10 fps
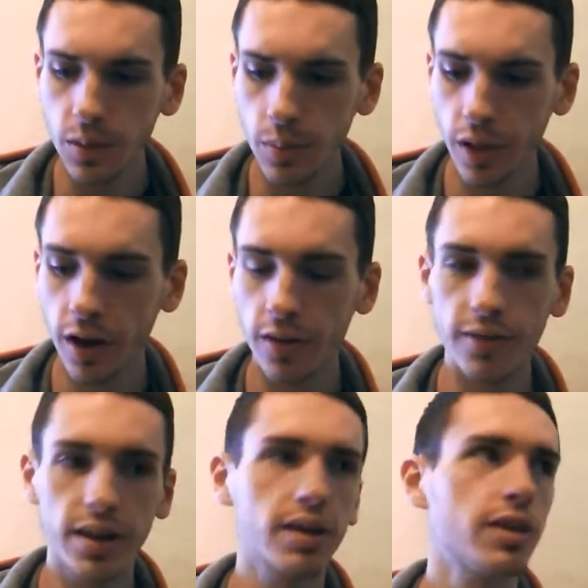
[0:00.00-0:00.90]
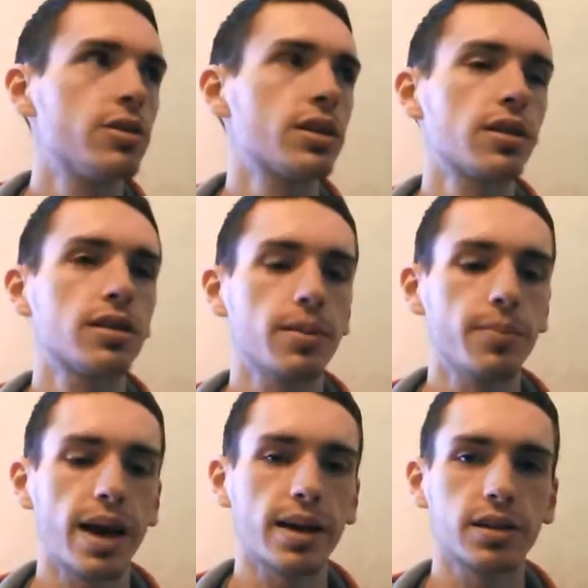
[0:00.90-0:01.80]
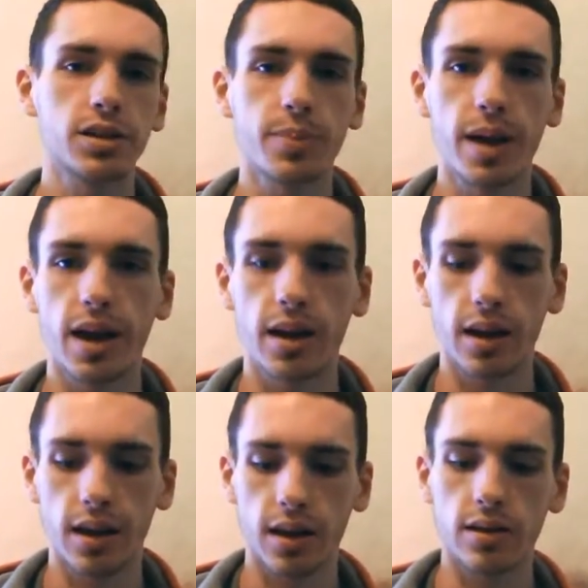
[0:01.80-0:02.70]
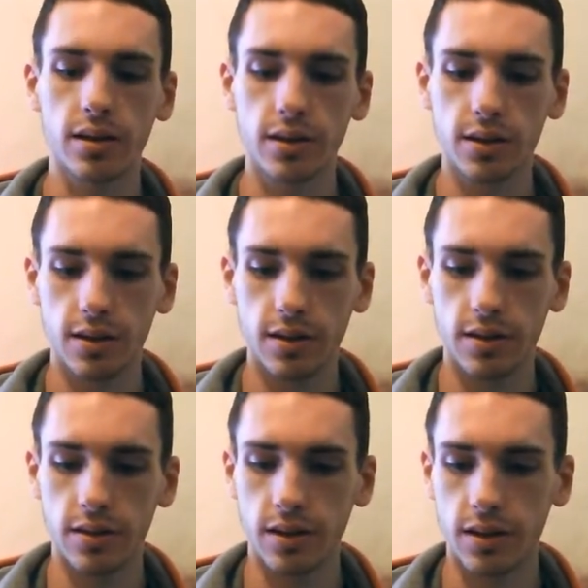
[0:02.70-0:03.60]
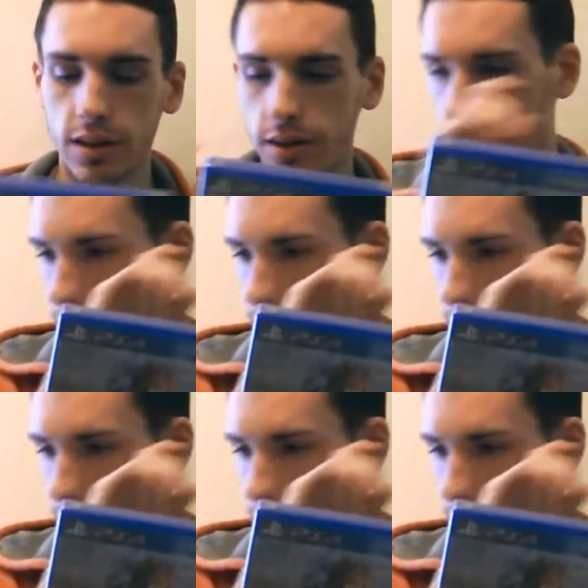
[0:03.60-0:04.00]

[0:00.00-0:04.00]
play it on the Vita using the back touchpad and the